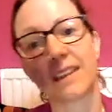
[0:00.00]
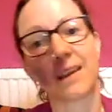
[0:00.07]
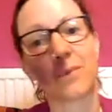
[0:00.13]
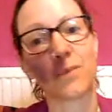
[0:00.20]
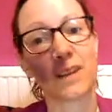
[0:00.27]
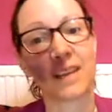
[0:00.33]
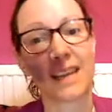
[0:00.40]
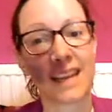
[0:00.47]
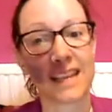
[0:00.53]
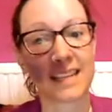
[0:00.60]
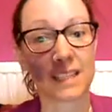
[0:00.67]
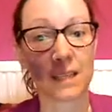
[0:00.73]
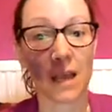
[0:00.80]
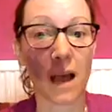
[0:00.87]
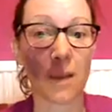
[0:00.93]
and then we
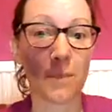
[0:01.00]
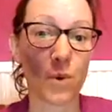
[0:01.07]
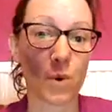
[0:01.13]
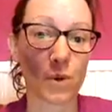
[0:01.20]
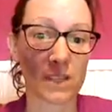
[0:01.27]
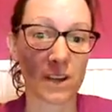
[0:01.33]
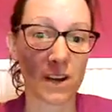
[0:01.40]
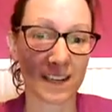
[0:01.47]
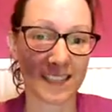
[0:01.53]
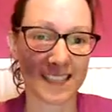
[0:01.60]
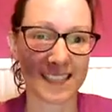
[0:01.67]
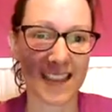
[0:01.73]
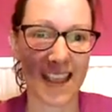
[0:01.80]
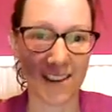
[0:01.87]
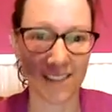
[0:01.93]
hit more
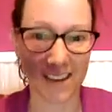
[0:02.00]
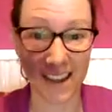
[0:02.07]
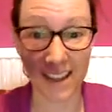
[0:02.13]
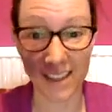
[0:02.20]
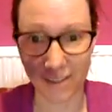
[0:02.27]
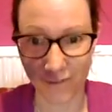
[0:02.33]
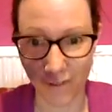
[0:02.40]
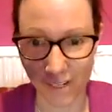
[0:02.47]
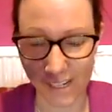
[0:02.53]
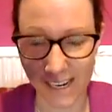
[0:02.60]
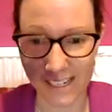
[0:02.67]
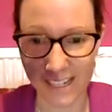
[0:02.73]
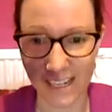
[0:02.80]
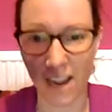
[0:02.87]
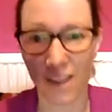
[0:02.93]
targeted area like the
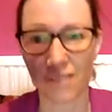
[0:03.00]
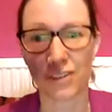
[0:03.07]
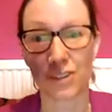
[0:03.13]
rotator cuff,